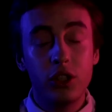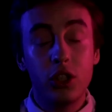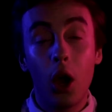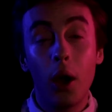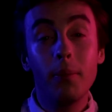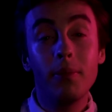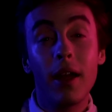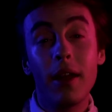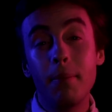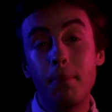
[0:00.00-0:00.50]

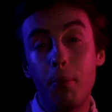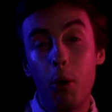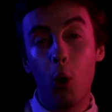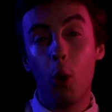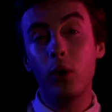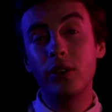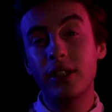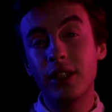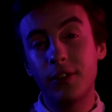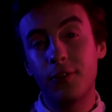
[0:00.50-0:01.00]
Tom then
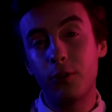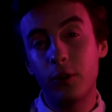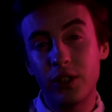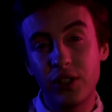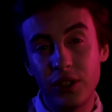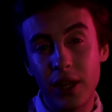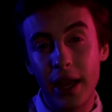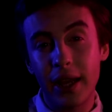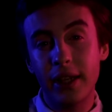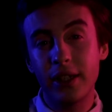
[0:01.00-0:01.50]
pauses for a
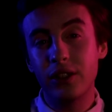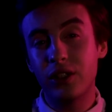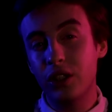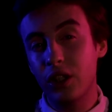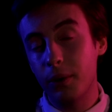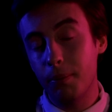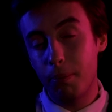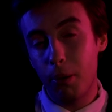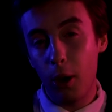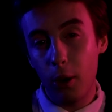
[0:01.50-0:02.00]
second to
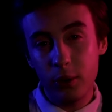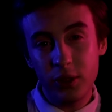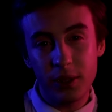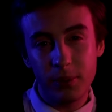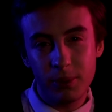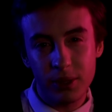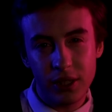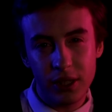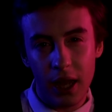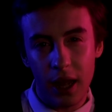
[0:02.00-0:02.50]
compose
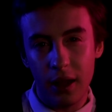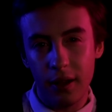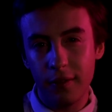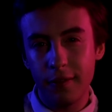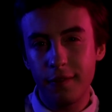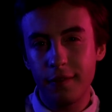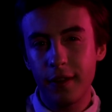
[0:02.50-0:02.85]
himself.